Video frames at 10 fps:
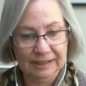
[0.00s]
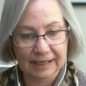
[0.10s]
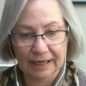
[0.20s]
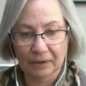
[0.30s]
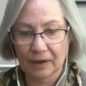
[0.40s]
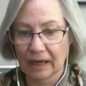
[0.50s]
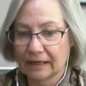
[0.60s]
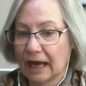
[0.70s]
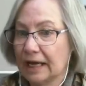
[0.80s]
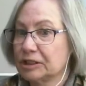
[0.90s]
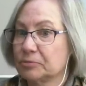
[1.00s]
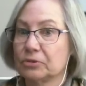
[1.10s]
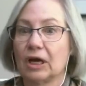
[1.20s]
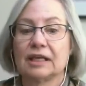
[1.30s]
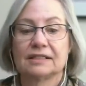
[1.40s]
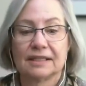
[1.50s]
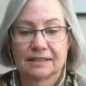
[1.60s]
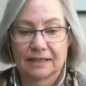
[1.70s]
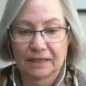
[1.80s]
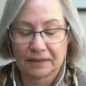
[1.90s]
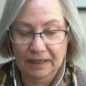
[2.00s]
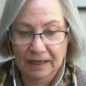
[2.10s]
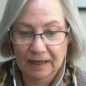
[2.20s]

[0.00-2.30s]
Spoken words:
It's like a guide to processing